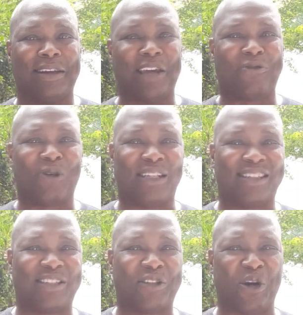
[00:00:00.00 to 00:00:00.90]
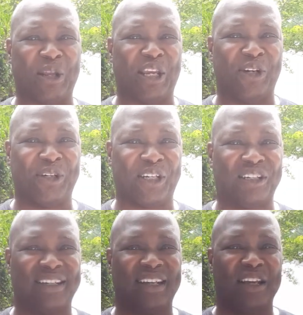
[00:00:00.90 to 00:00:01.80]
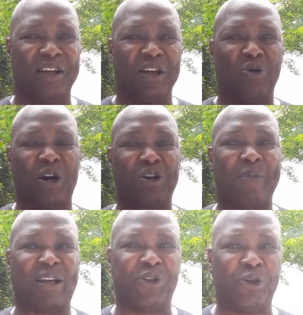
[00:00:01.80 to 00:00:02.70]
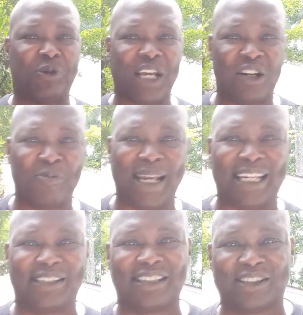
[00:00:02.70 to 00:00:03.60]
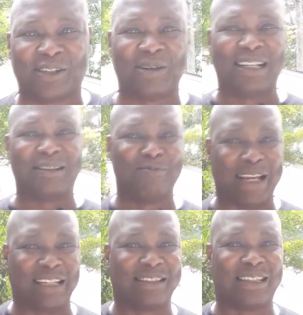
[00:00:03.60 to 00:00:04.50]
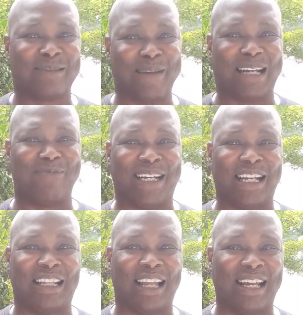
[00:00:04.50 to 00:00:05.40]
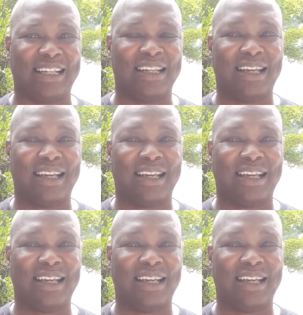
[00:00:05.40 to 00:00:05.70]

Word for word: Hey friends, Tony Hill here. Welcome to my YouTube channel, Making Sense of Credit, Making Sense of Making Money Online.